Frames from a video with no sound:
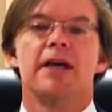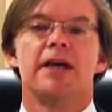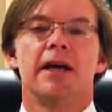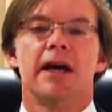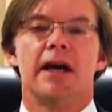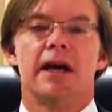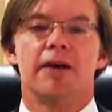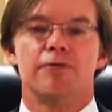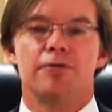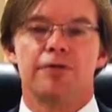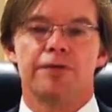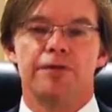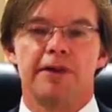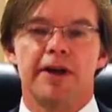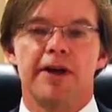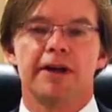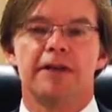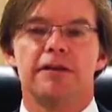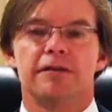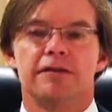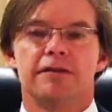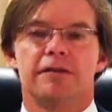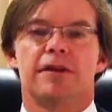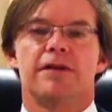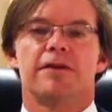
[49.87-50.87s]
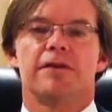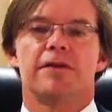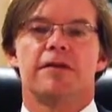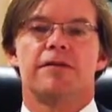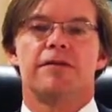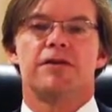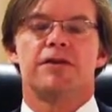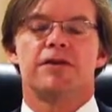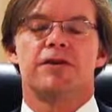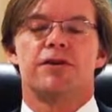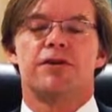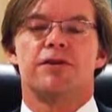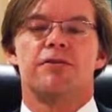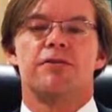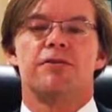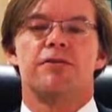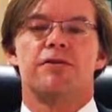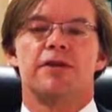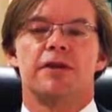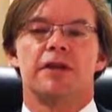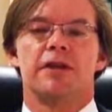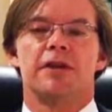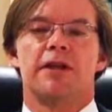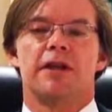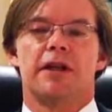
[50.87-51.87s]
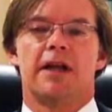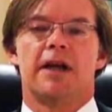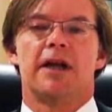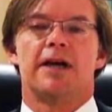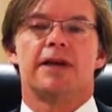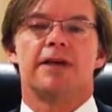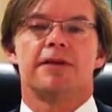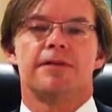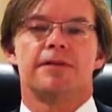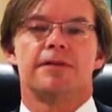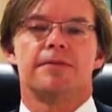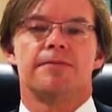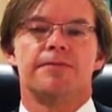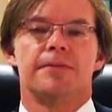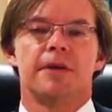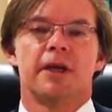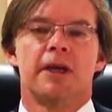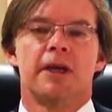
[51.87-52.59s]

and reflectiveness of the students in the class.